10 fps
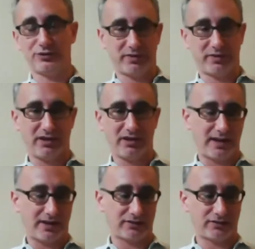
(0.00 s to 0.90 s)
which
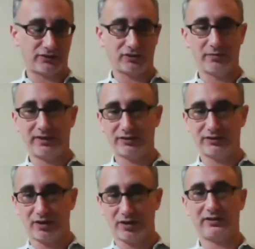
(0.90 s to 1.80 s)
piggybacks on the
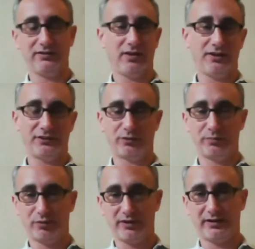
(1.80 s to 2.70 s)
Sarbanes-Oxley laws that
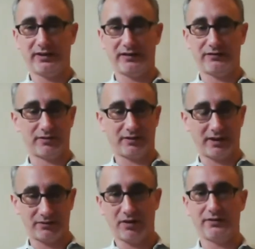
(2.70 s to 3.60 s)
were put in after
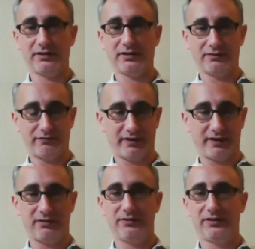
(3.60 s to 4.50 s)
Enron
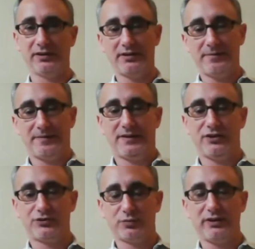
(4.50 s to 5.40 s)
failed,
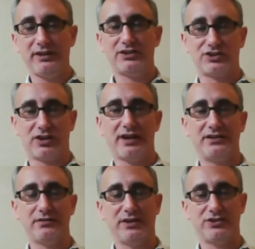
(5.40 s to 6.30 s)
is really
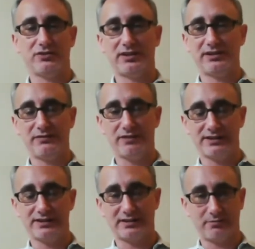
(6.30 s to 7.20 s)
designed to make sure that the
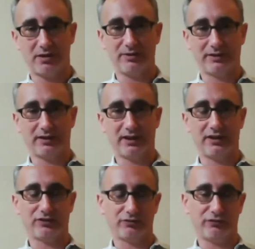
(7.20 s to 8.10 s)
investing public
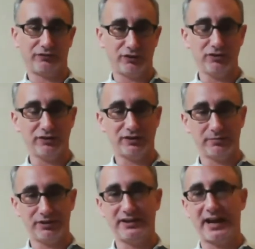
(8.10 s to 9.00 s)
has full and
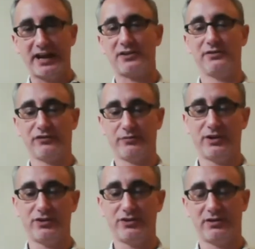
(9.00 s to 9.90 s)
complete accurate
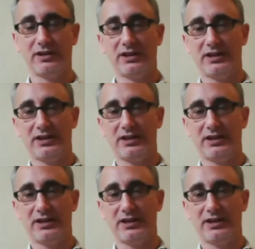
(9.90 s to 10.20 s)
information.